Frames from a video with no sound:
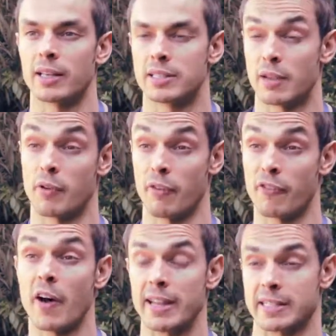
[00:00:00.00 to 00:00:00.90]
T3
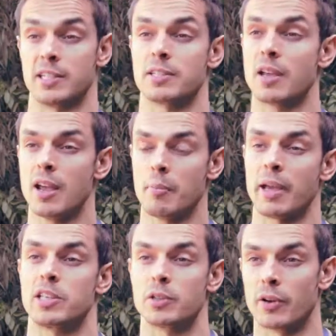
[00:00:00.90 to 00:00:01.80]
Fight is
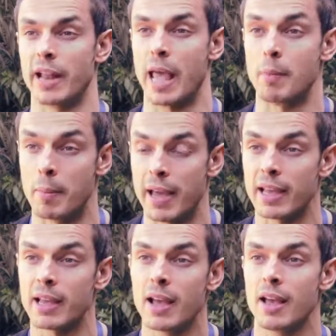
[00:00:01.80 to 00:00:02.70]
based on
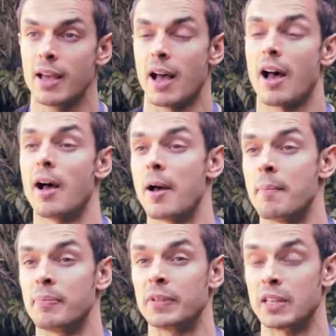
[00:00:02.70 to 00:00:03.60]

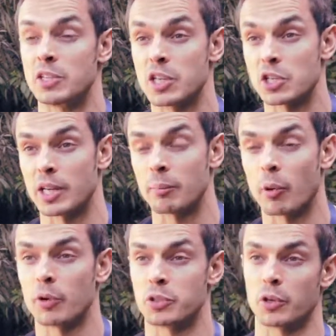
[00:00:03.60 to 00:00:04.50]
MMA conditioning
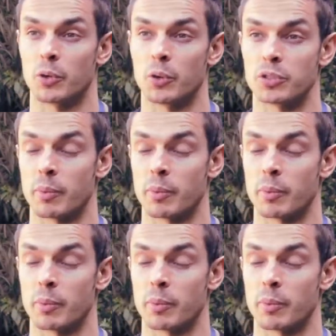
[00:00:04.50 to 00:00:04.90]
protocols,